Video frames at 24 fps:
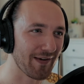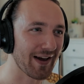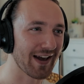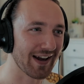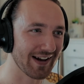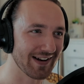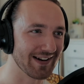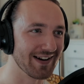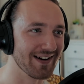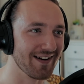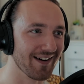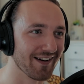being
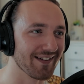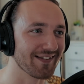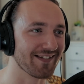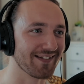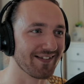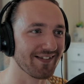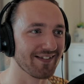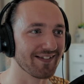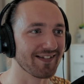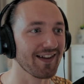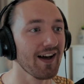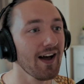in your
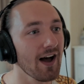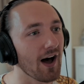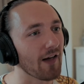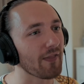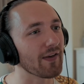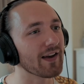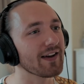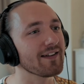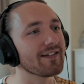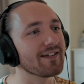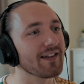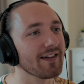nostrils. I
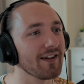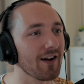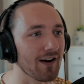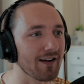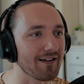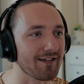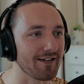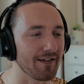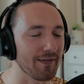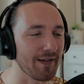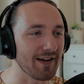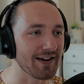think it's the
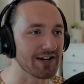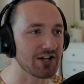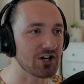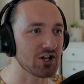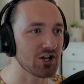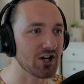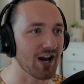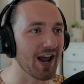knowledge that there's shit.